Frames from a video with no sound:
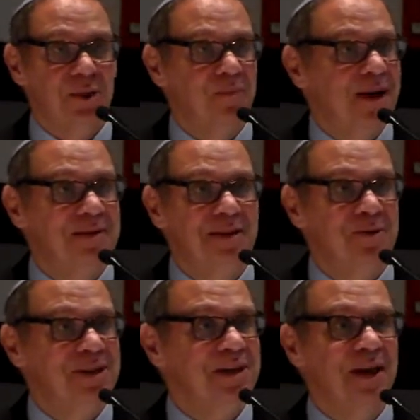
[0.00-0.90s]
Shabbat
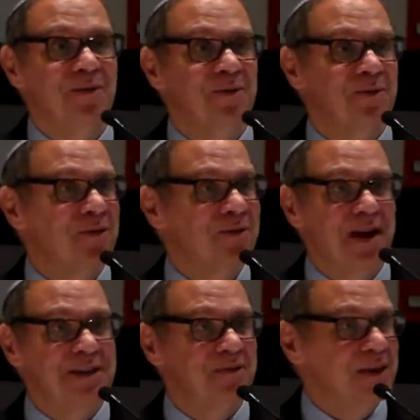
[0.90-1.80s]
dinners together or other
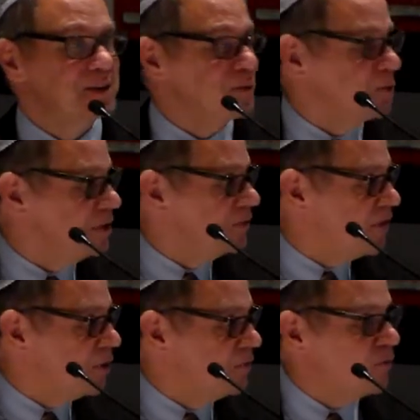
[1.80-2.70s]
kinds of things were really
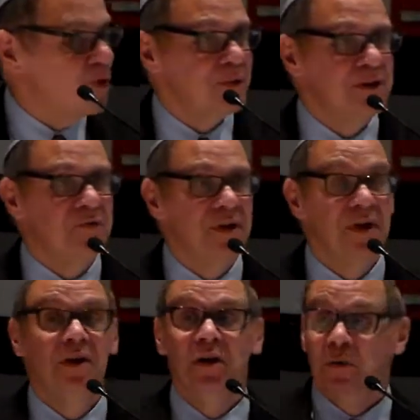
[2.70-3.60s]
very formative